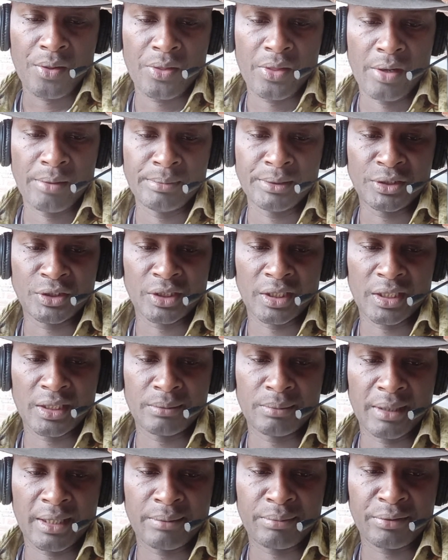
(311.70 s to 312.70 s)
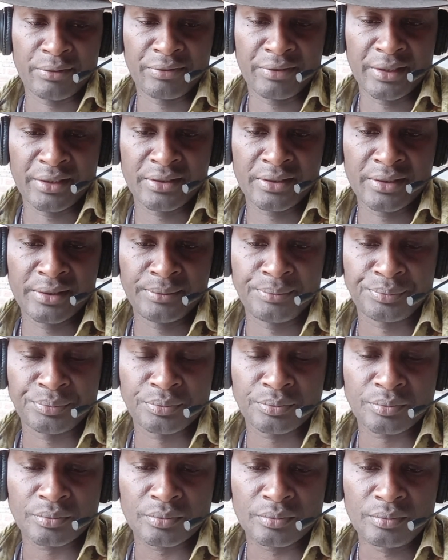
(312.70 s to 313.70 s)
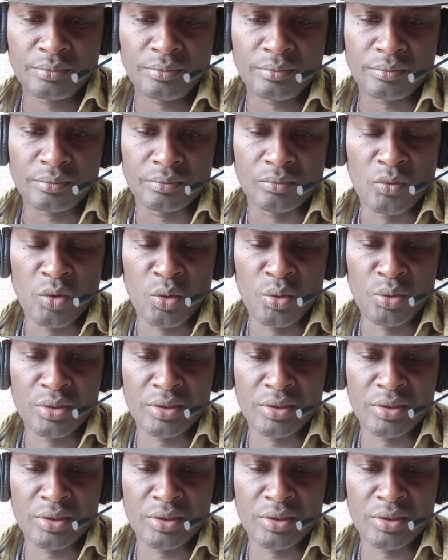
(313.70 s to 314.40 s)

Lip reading: that will be chaired by a professor who